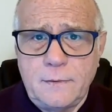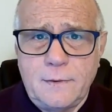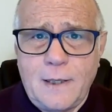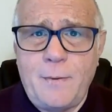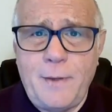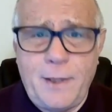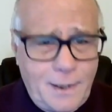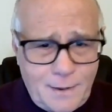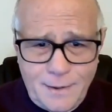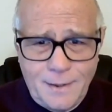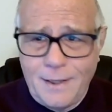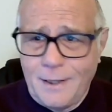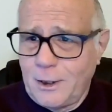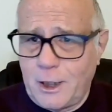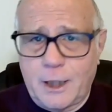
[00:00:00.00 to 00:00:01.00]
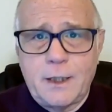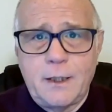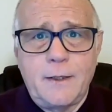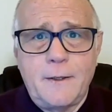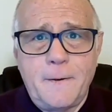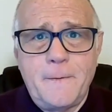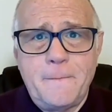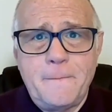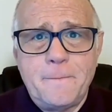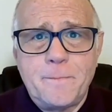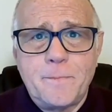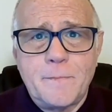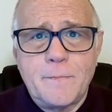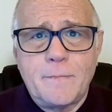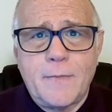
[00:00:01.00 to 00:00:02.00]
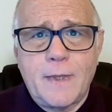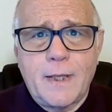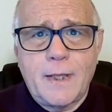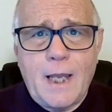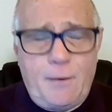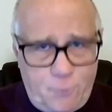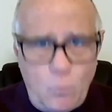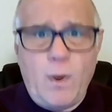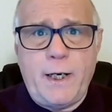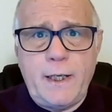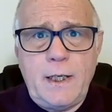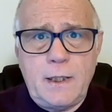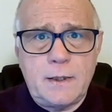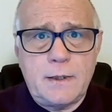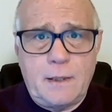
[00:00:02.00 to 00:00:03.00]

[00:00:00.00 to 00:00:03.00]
I mean, look, if you want to eat,